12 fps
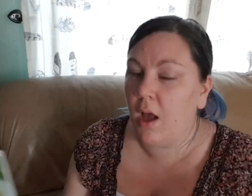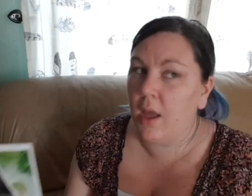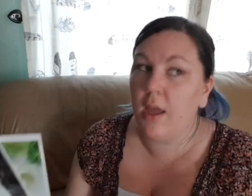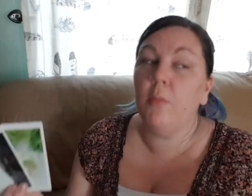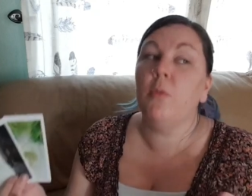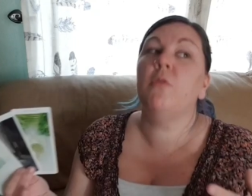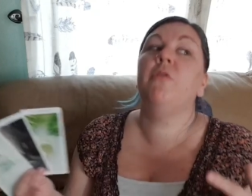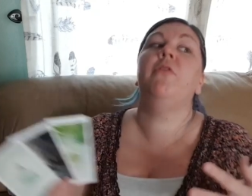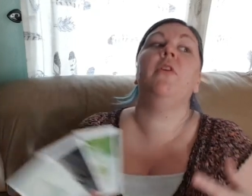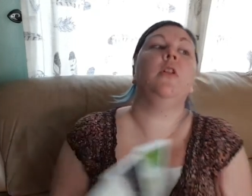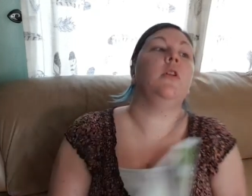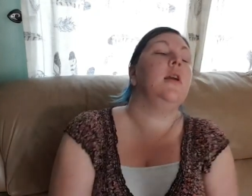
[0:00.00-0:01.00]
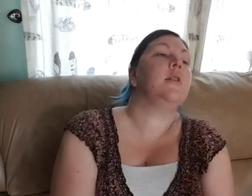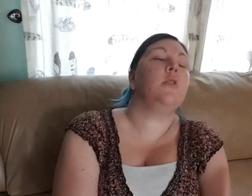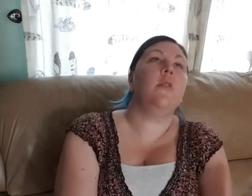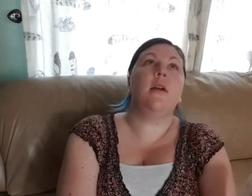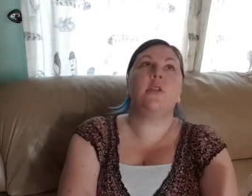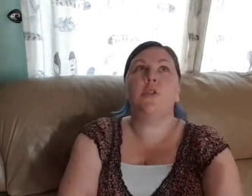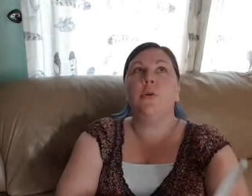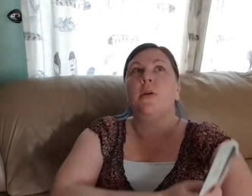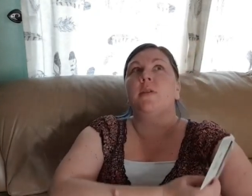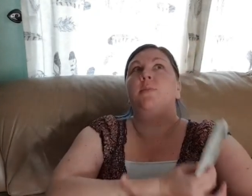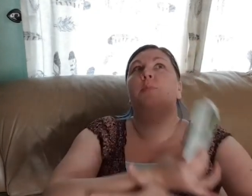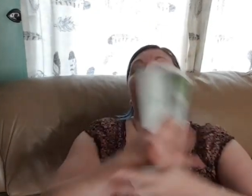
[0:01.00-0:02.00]
it will feel, it's not that
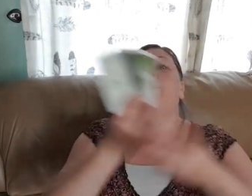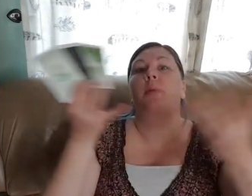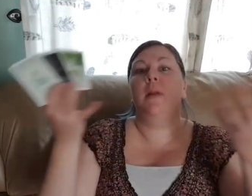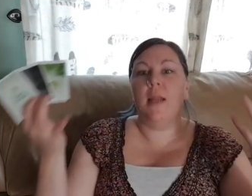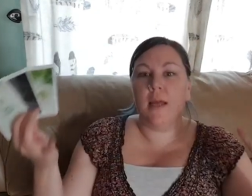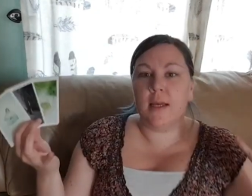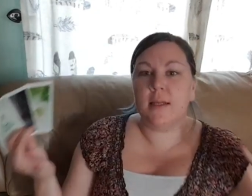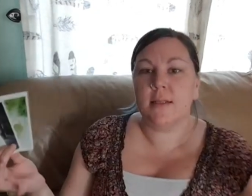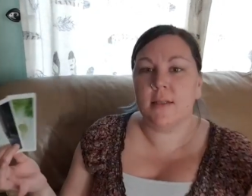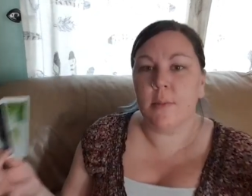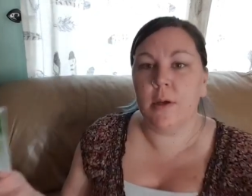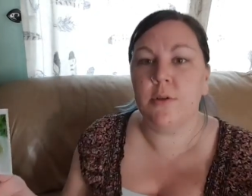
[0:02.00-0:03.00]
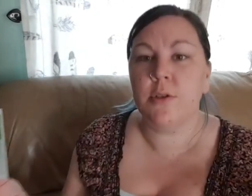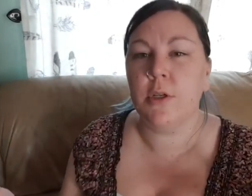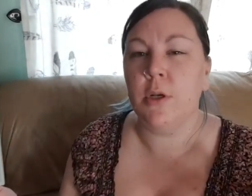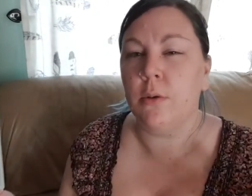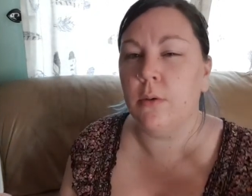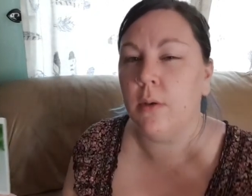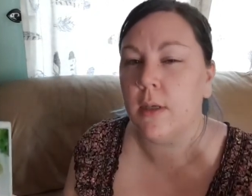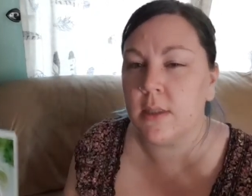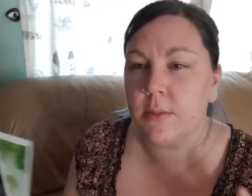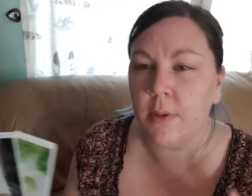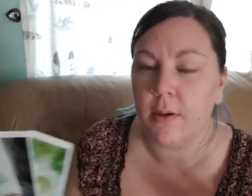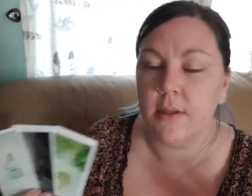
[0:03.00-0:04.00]
joyous bliss, emotional
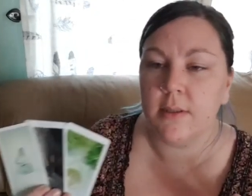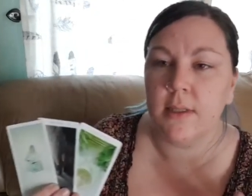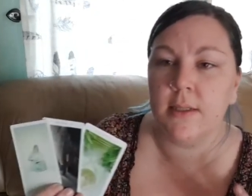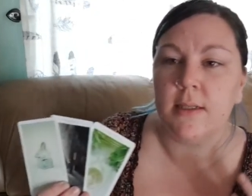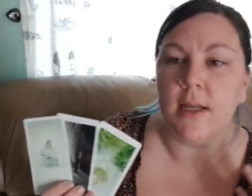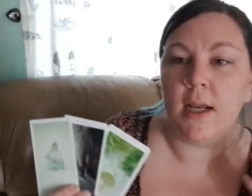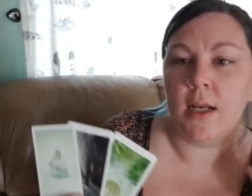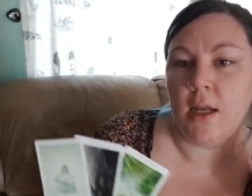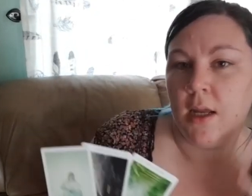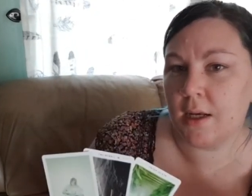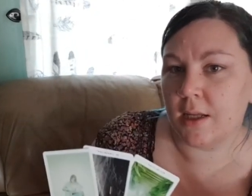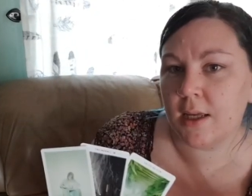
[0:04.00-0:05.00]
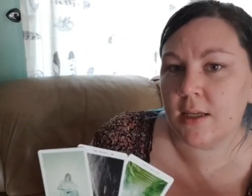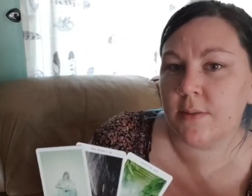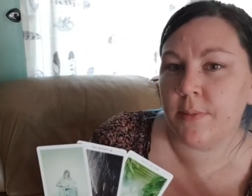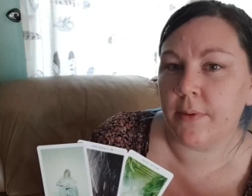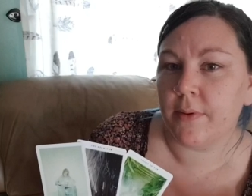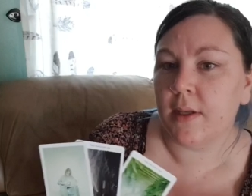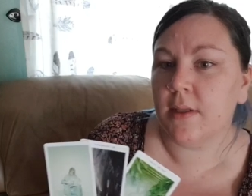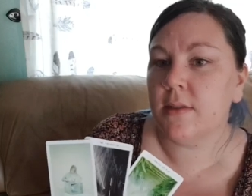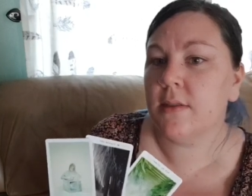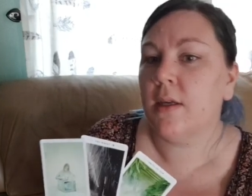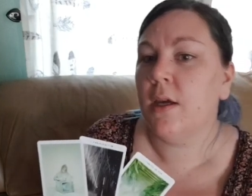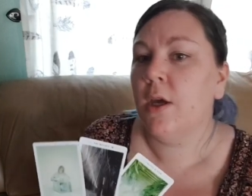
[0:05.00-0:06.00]
experience. This is a learning
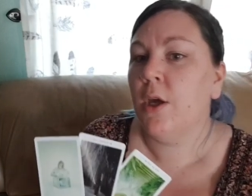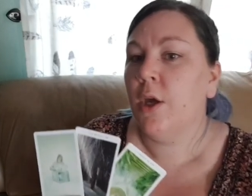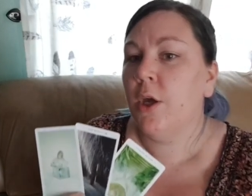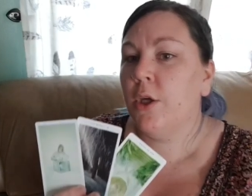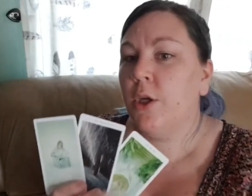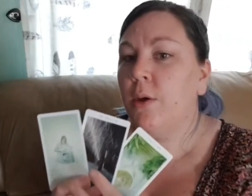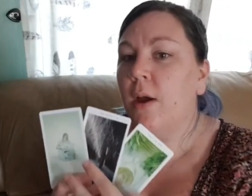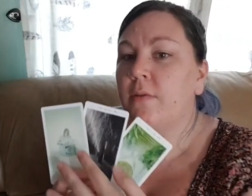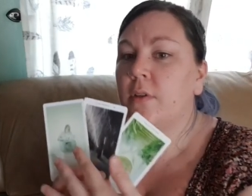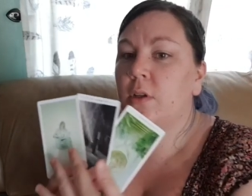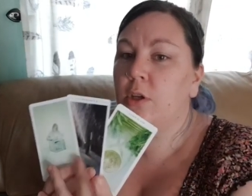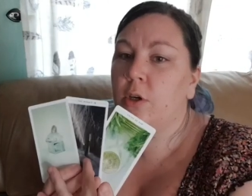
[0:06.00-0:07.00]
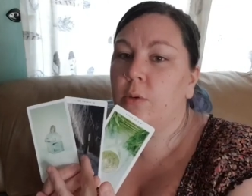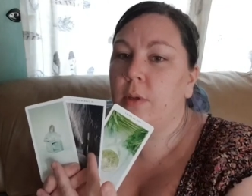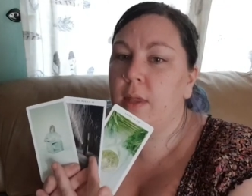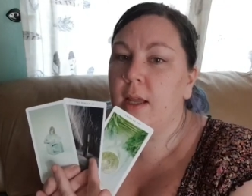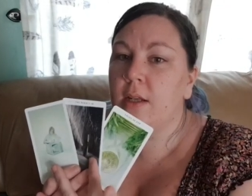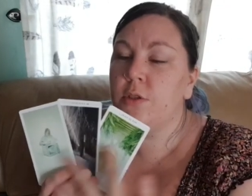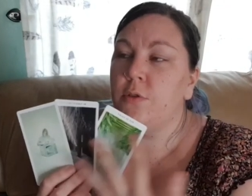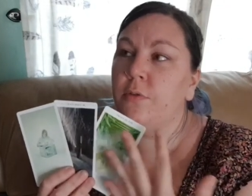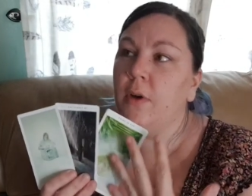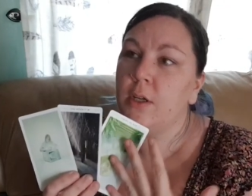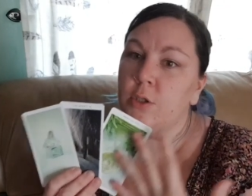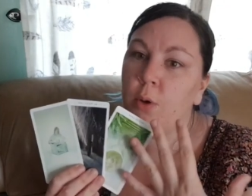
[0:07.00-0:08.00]
experience. You have to look within to
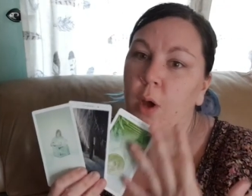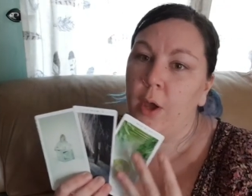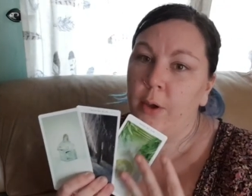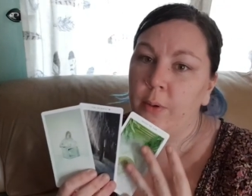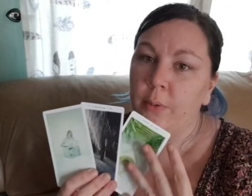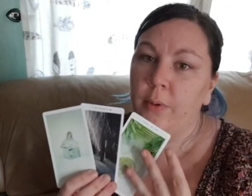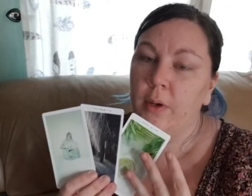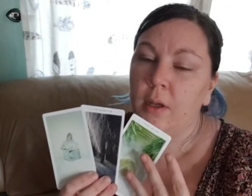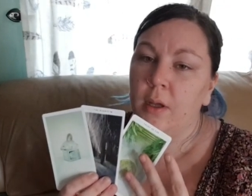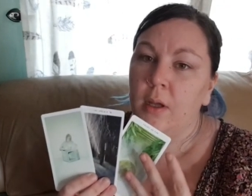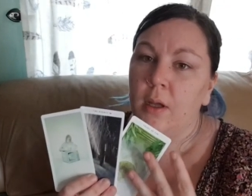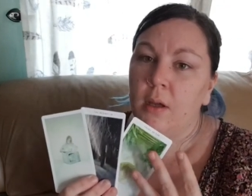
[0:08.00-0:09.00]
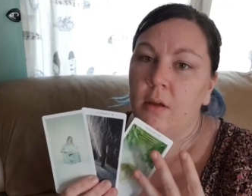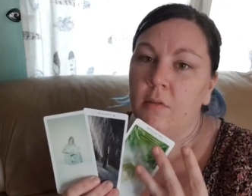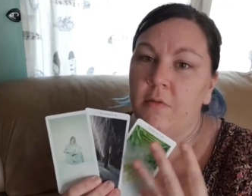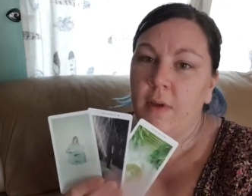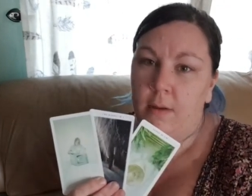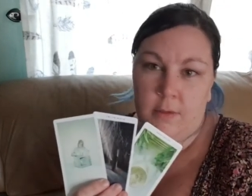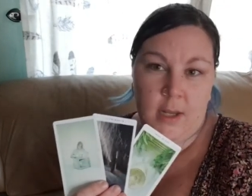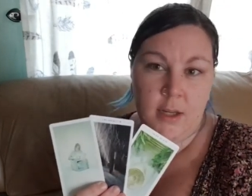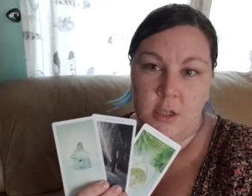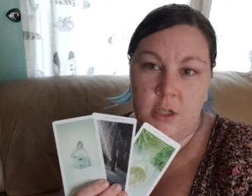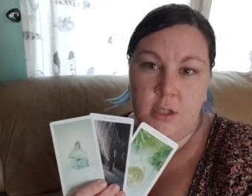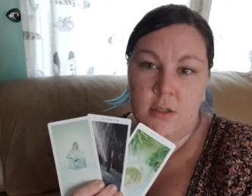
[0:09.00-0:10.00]
find your own
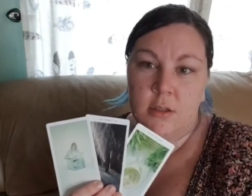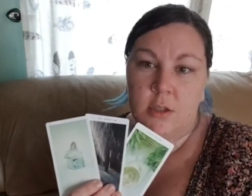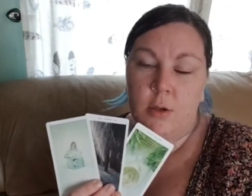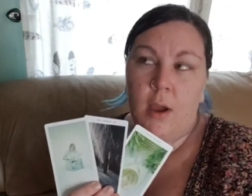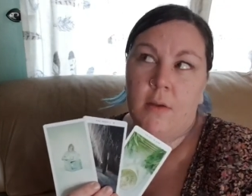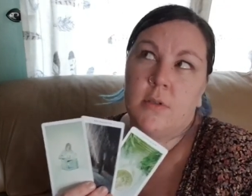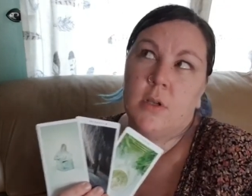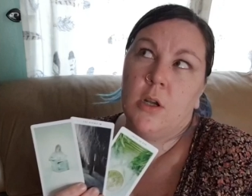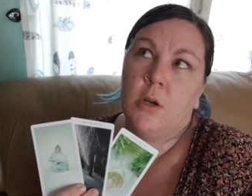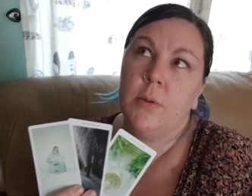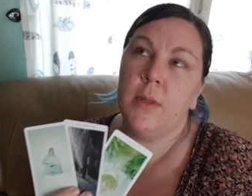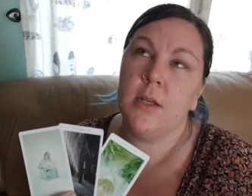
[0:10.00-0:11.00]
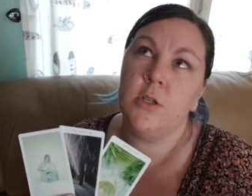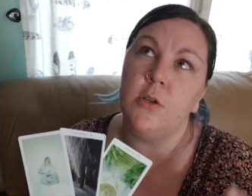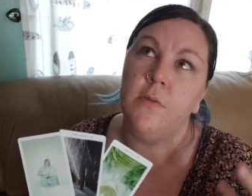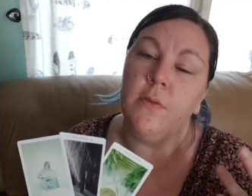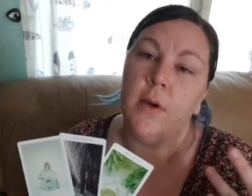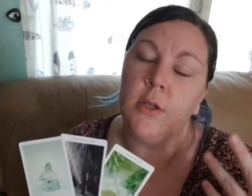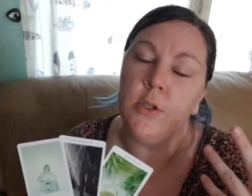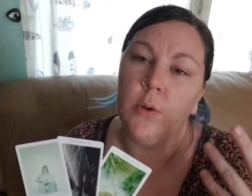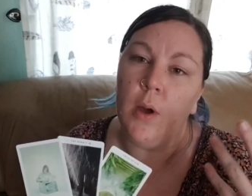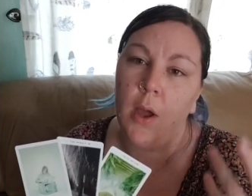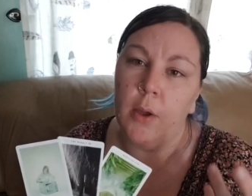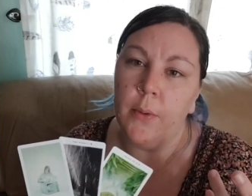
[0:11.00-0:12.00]
foundations. You have to look within to find
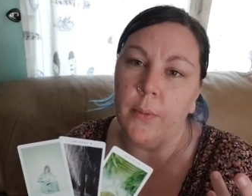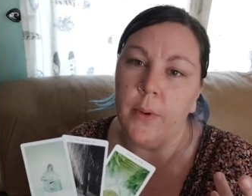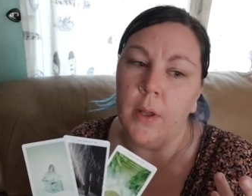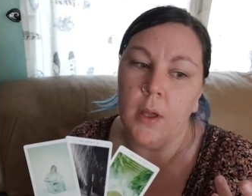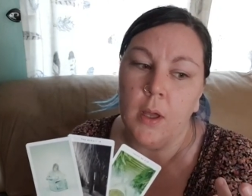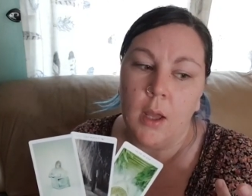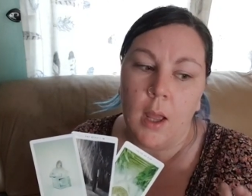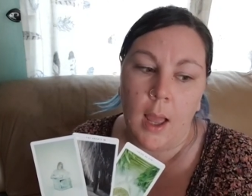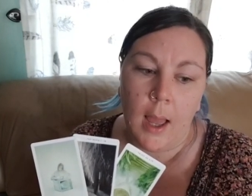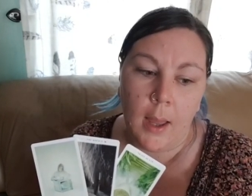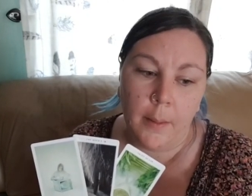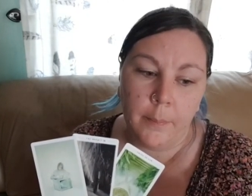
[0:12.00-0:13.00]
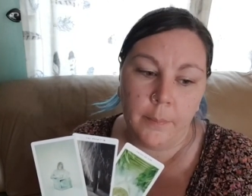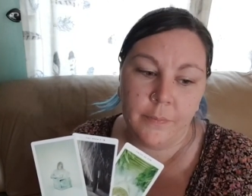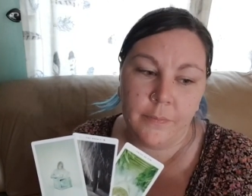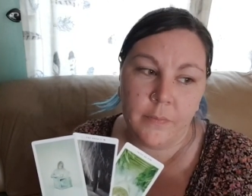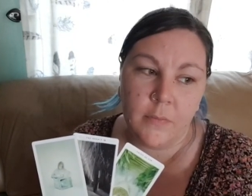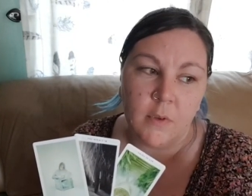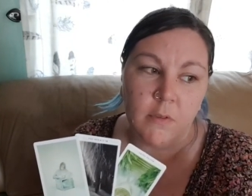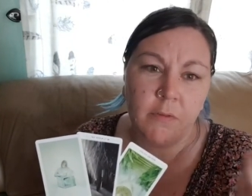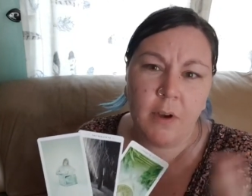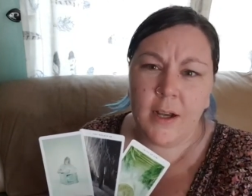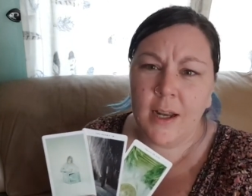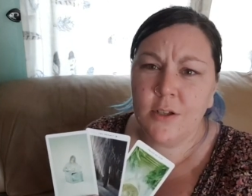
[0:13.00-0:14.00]
your own um,
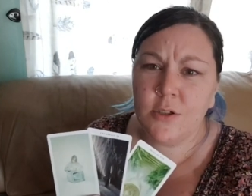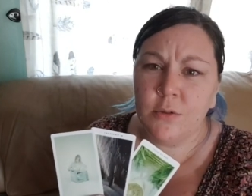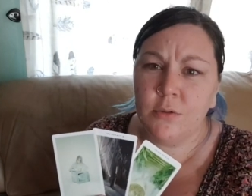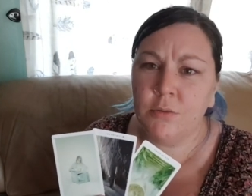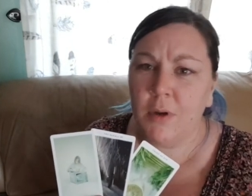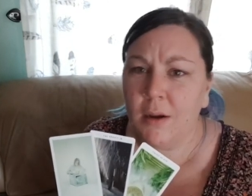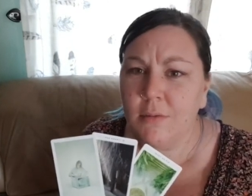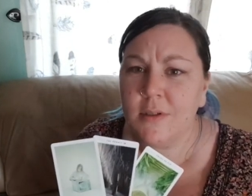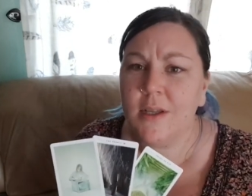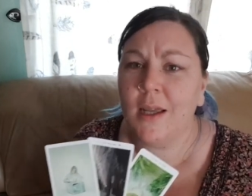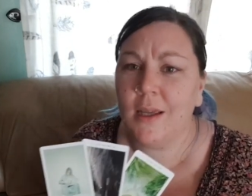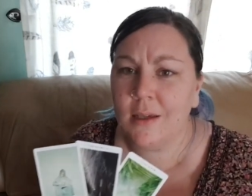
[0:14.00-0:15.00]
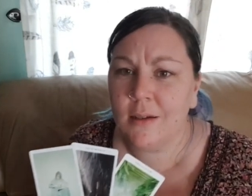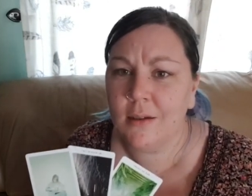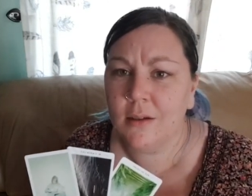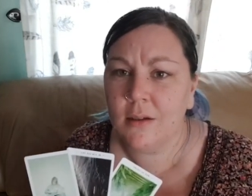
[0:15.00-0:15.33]
financial grounding.